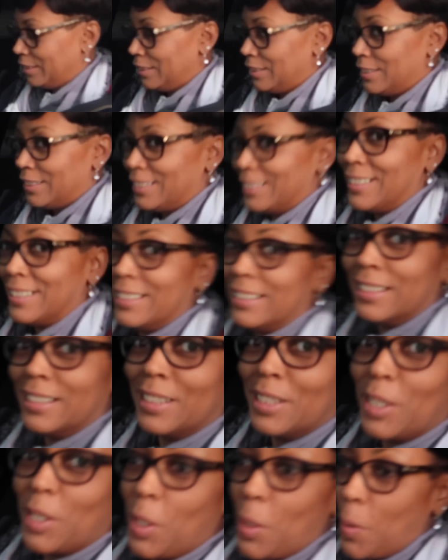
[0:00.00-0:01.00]
All right,
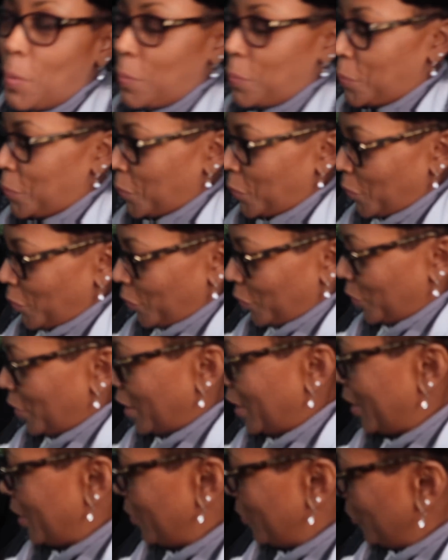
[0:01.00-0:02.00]
left foot on brake.
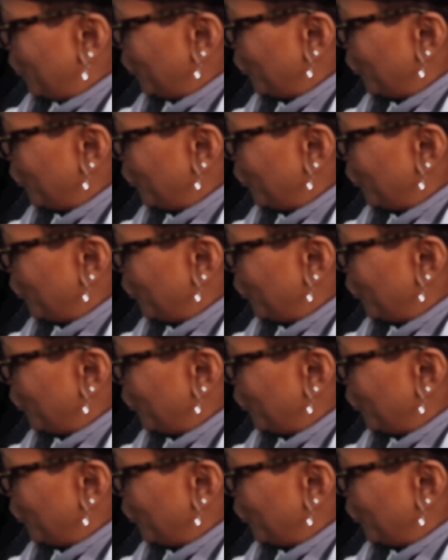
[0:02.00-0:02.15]
Yep.